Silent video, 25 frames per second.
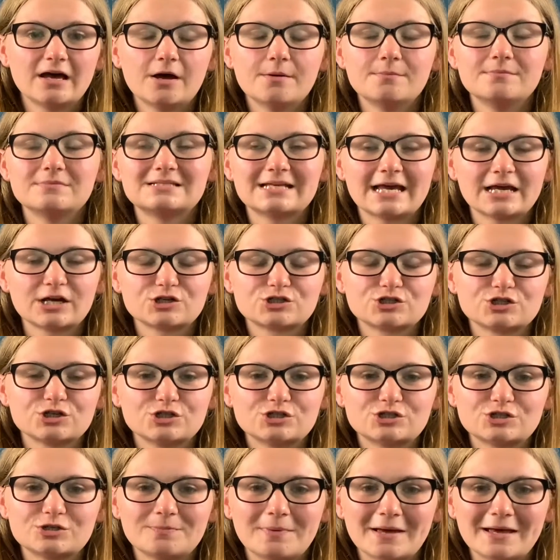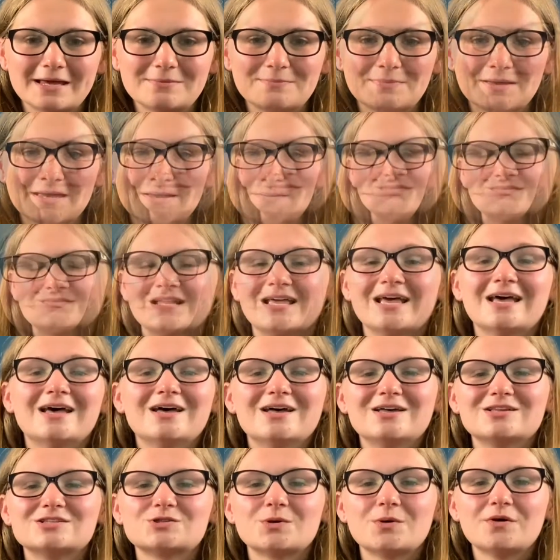textures to baby.
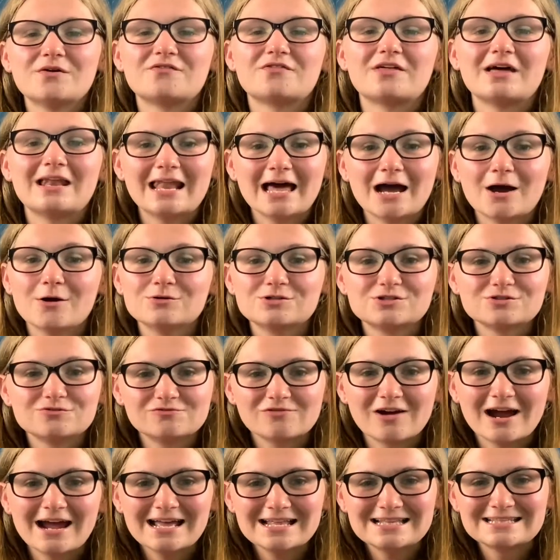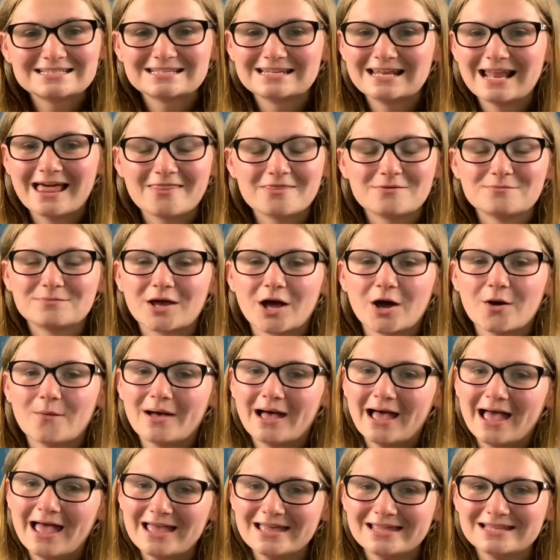So if they're loud and red, let them go
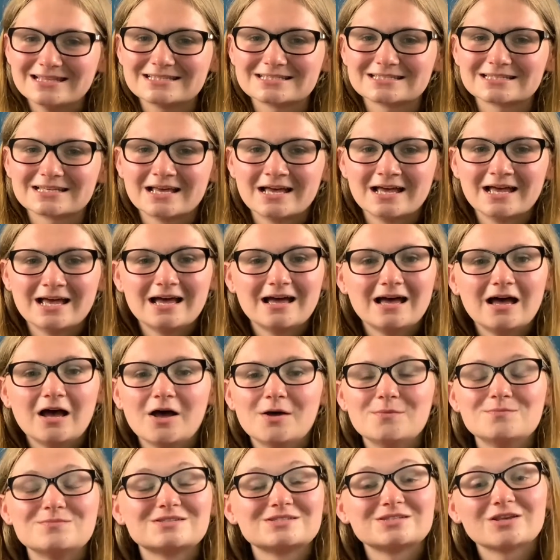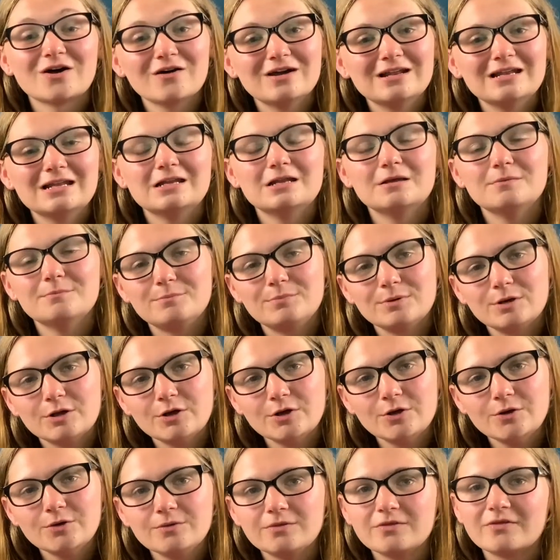ahead. Silent and
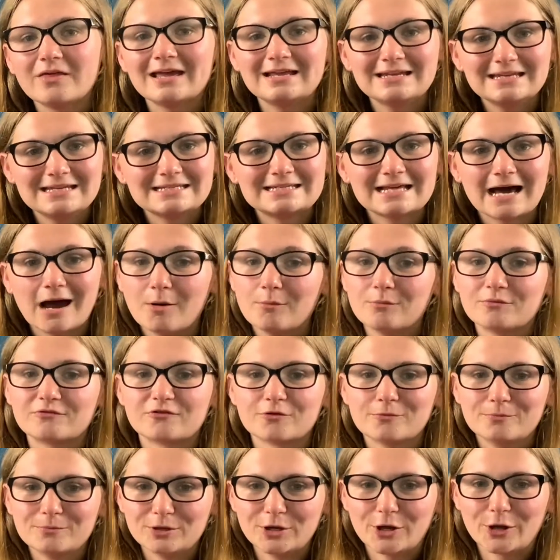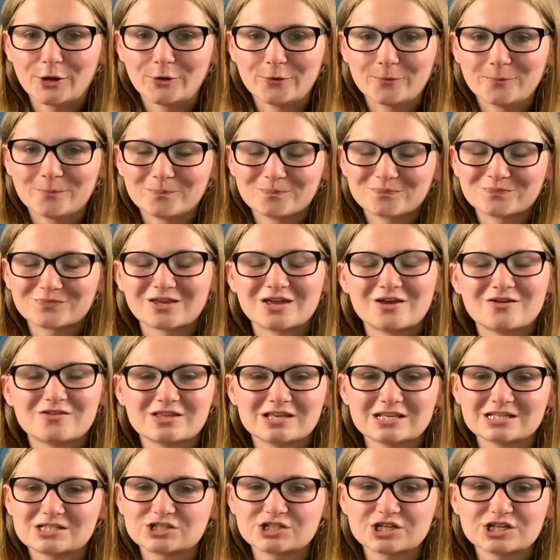blue, they need help from you.
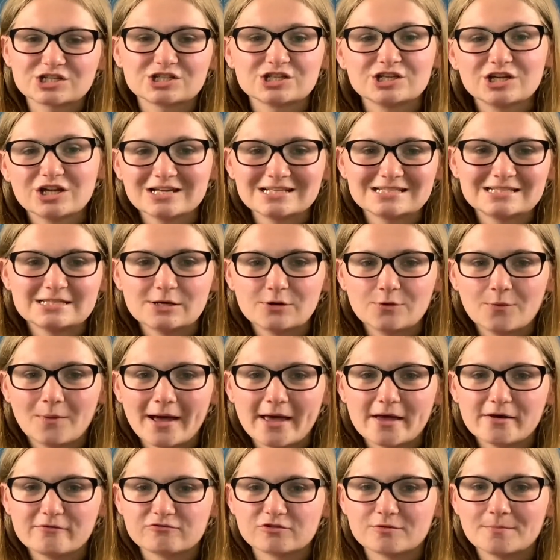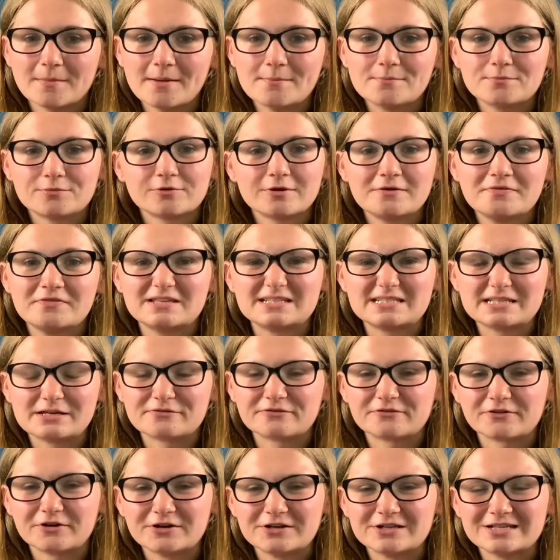That's just a nice little way of remembering the
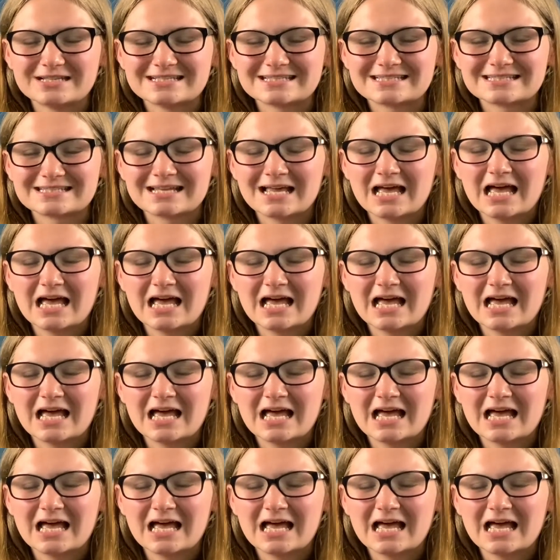difference.